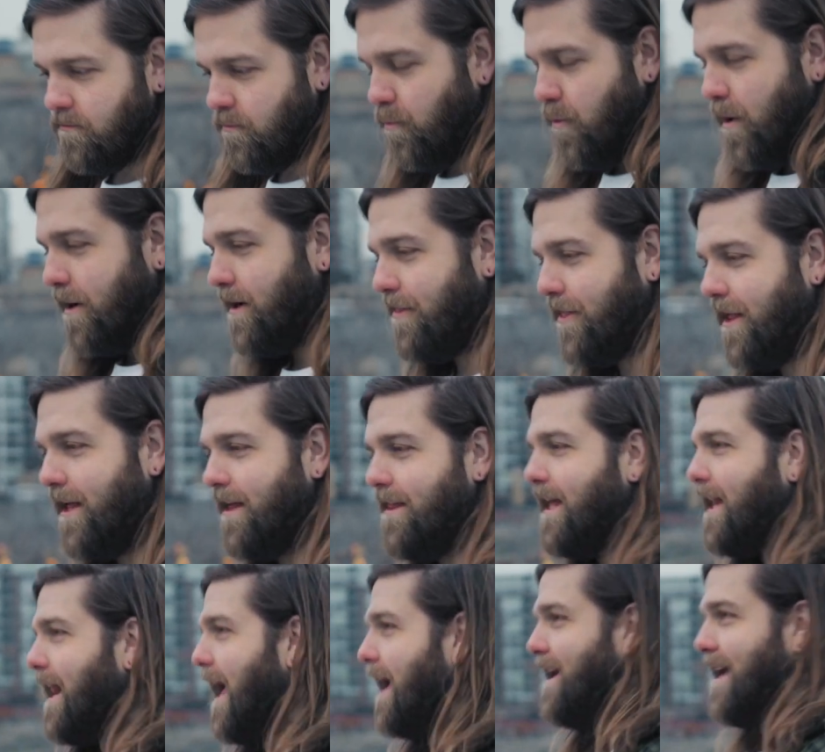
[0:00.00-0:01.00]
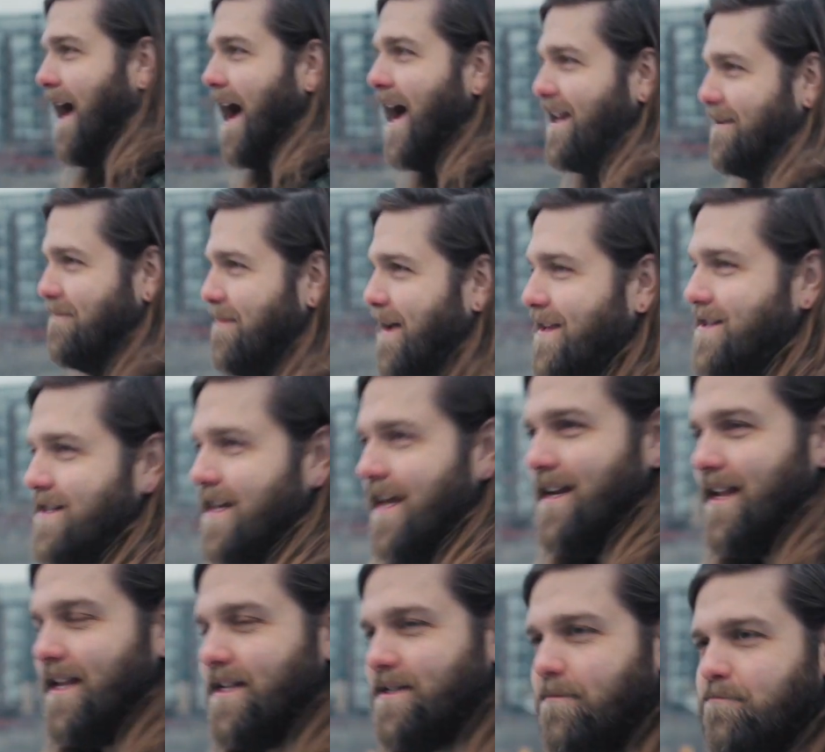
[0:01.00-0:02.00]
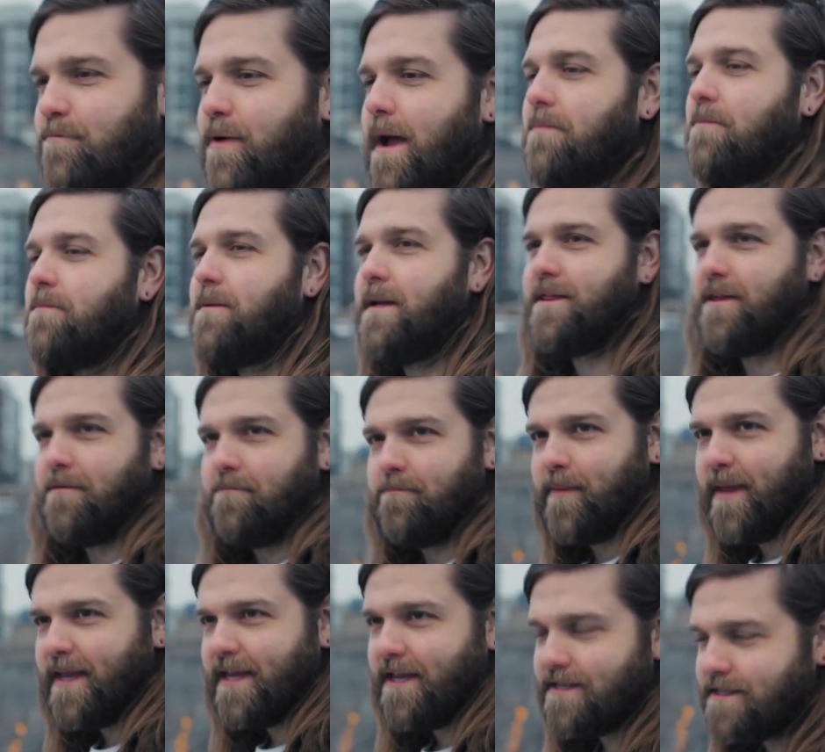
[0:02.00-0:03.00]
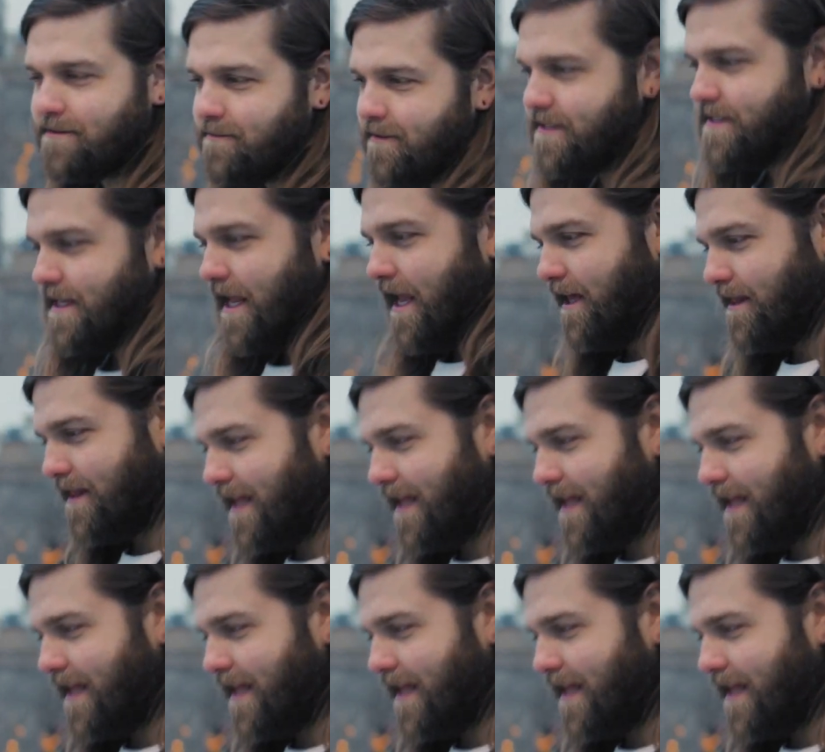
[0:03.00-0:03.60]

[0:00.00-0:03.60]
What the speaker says: One thing that I gotta mention is probably the biggest mistake